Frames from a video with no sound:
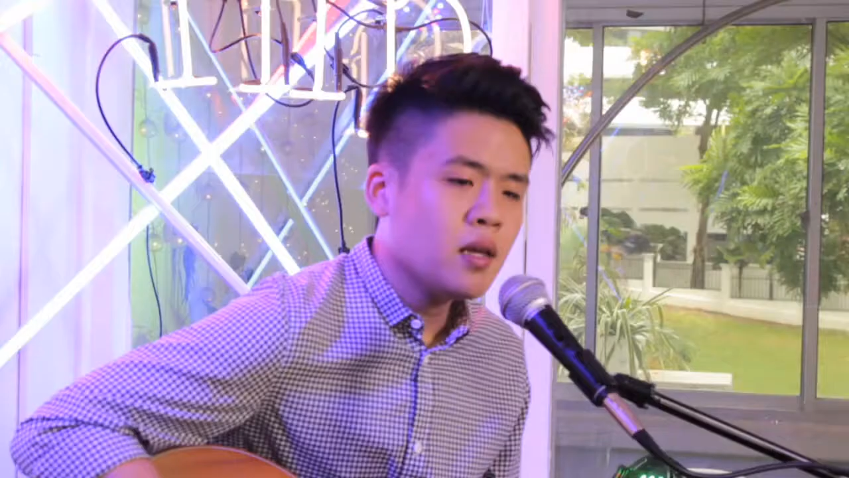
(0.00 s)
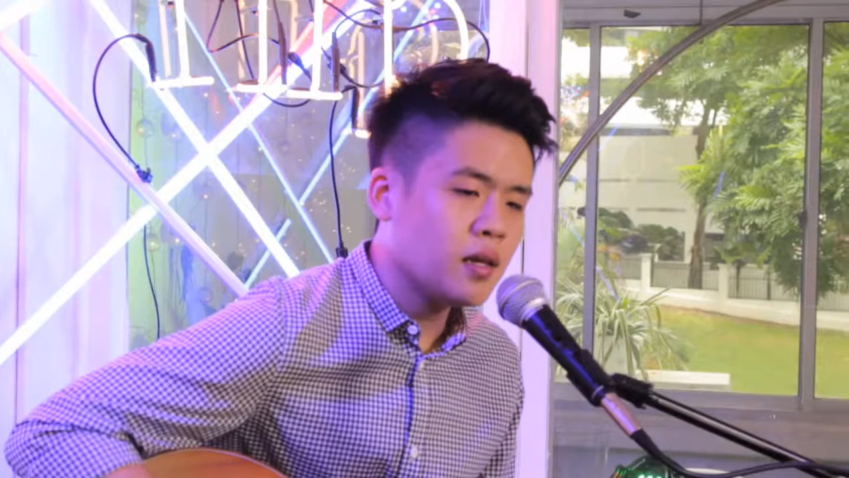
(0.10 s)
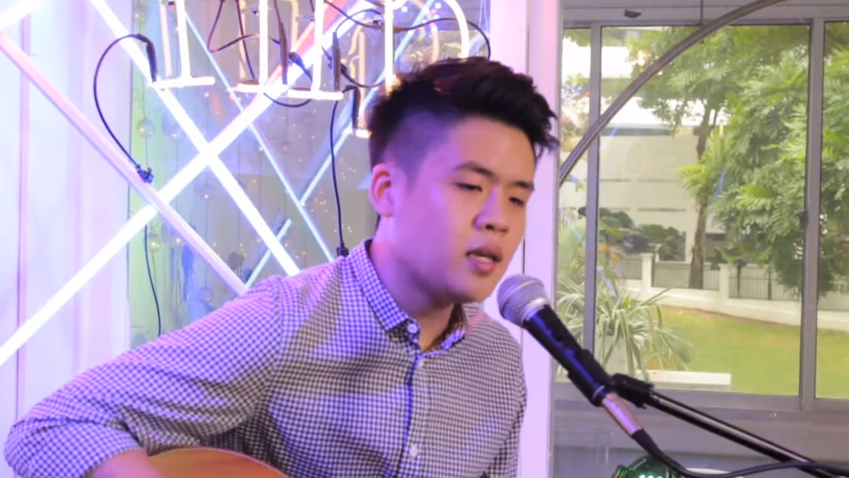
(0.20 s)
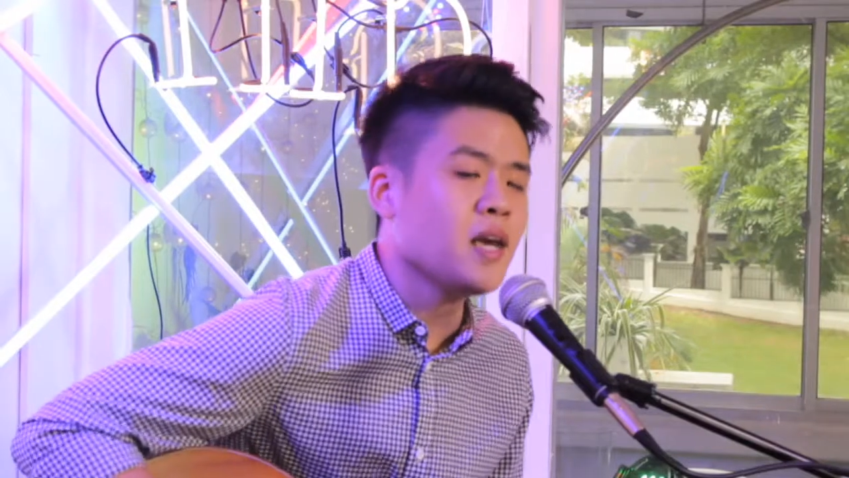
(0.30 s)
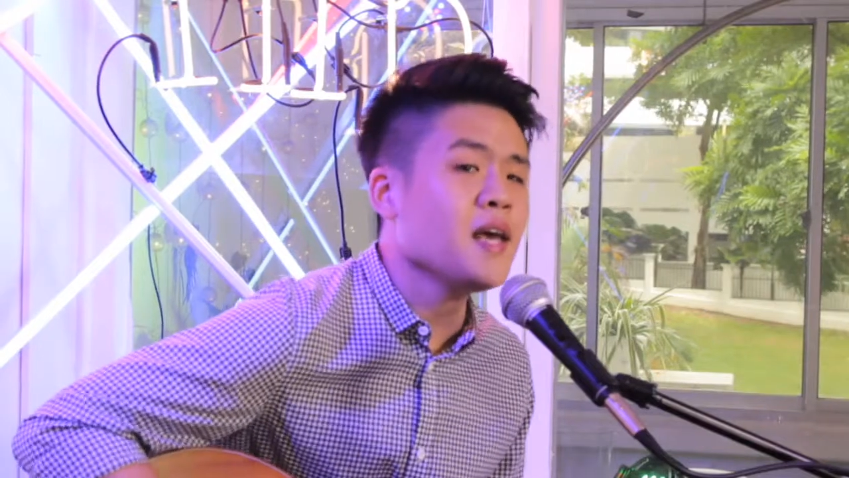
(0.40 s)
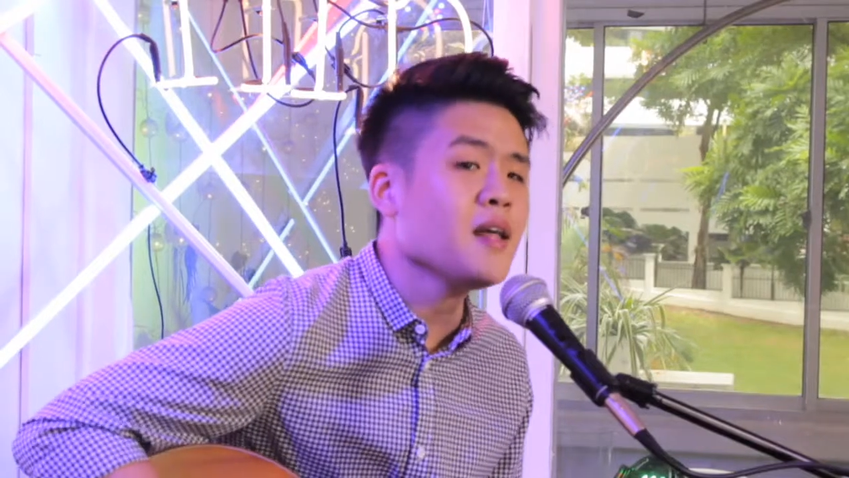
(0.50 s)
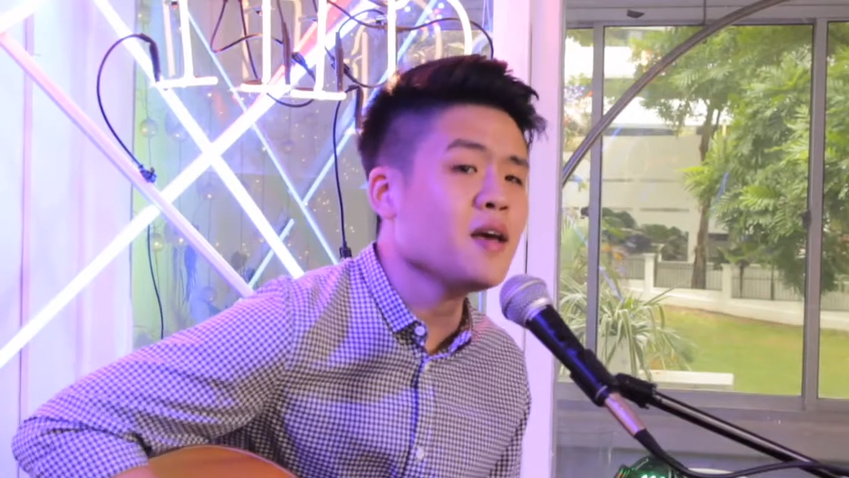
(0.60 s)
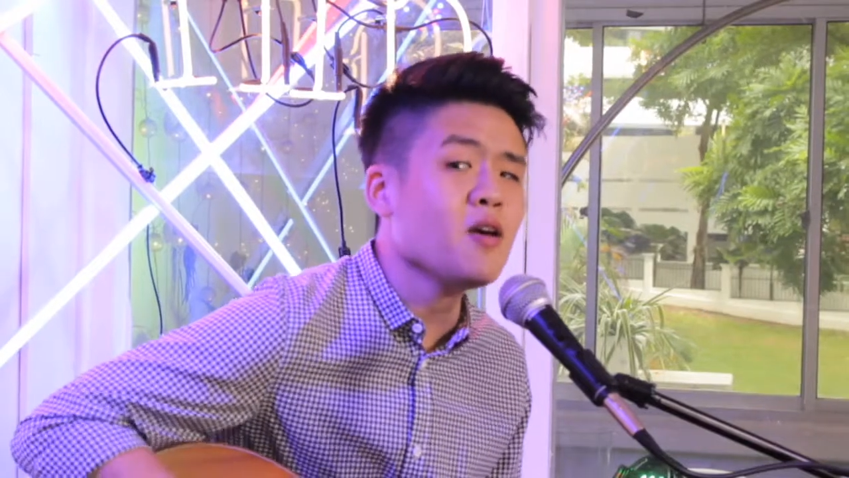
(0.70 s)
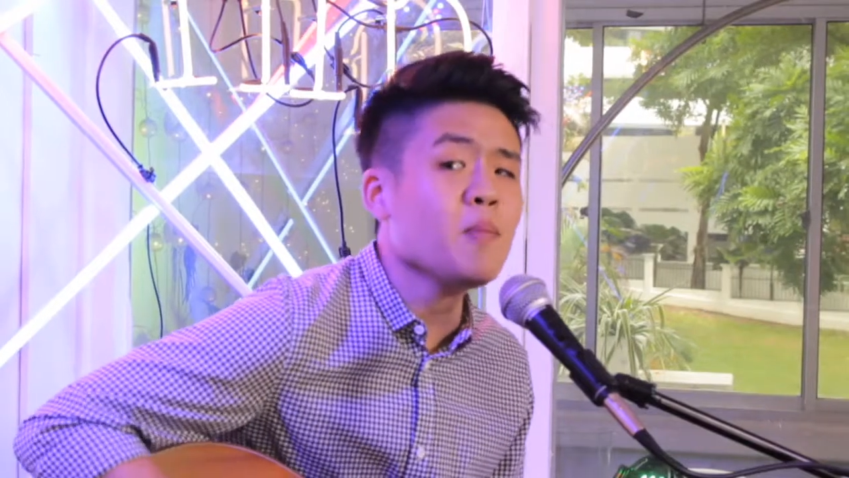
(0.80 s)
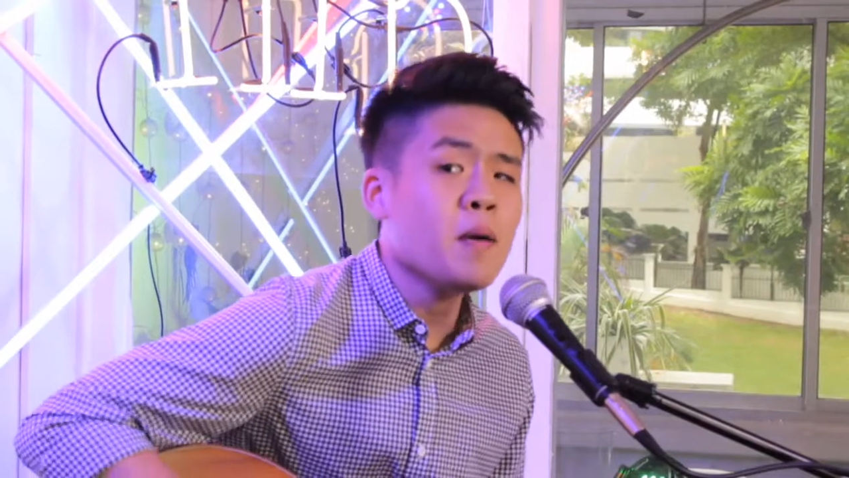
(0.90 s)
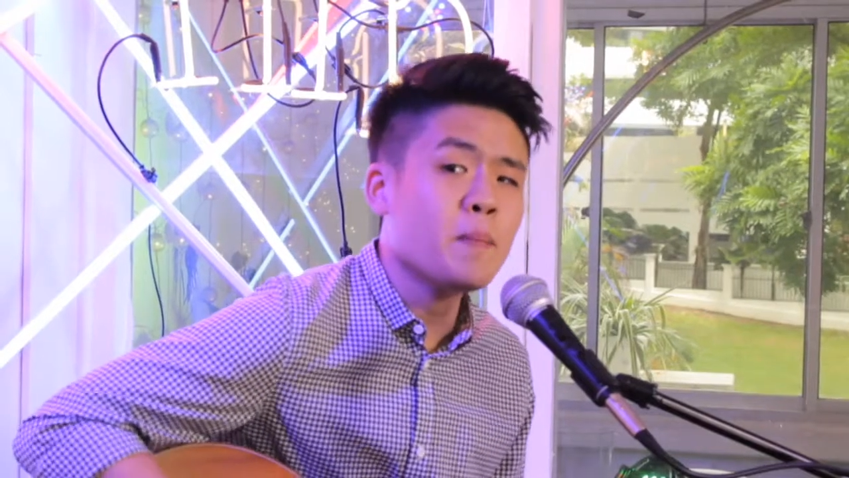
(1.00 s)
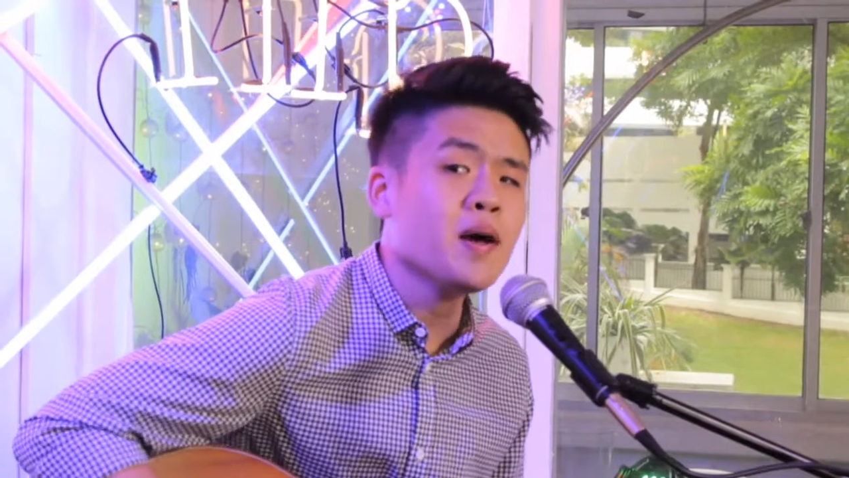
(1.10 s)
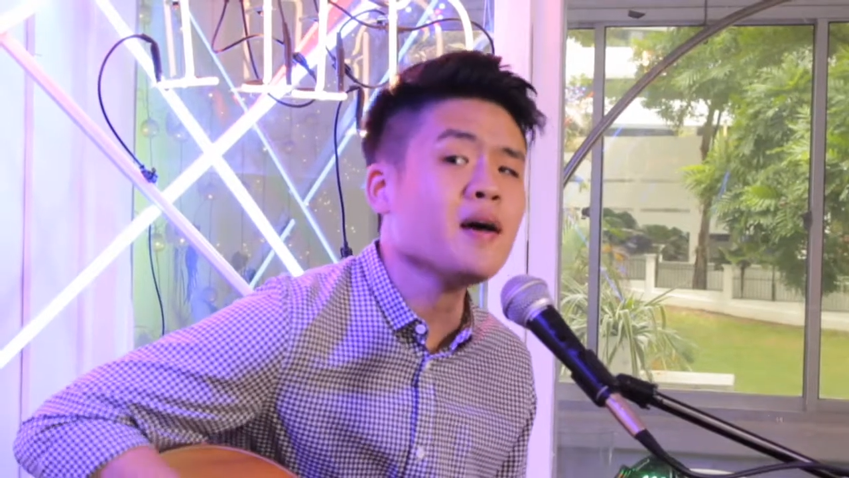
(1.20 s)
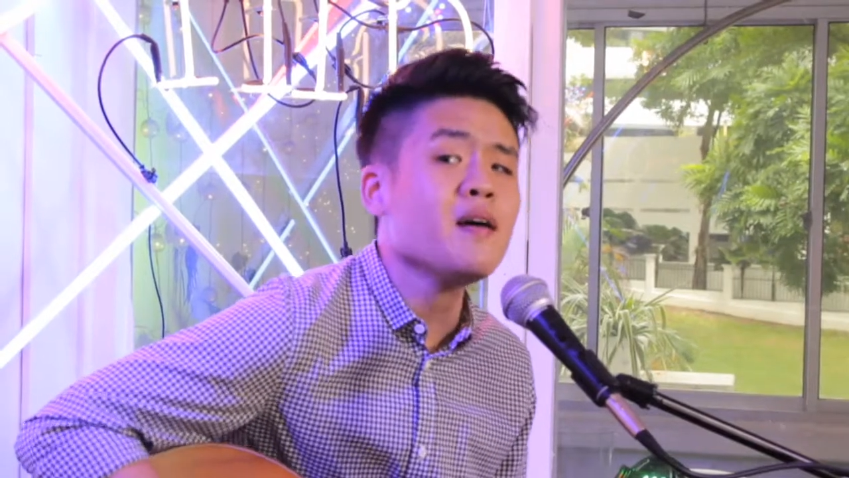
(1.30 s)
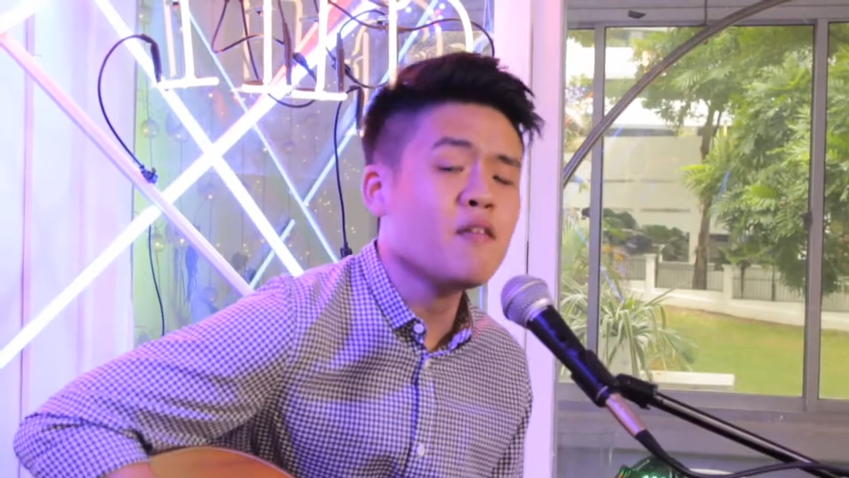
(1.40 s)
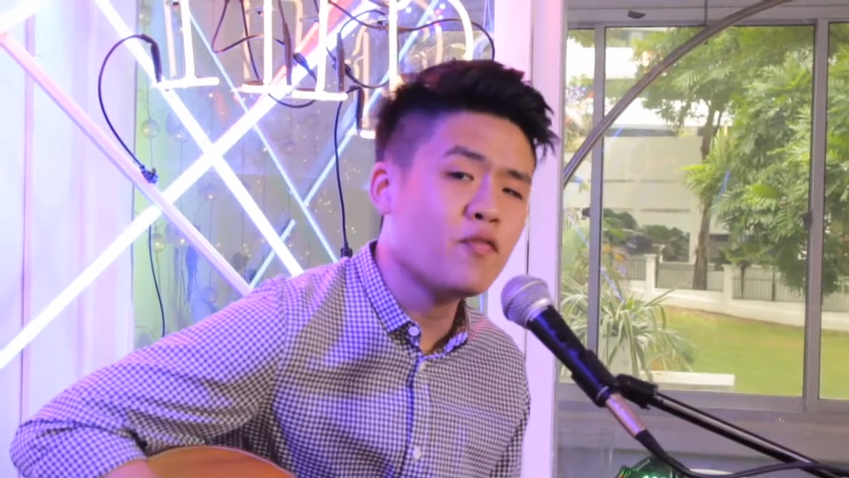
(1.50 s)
I can't help but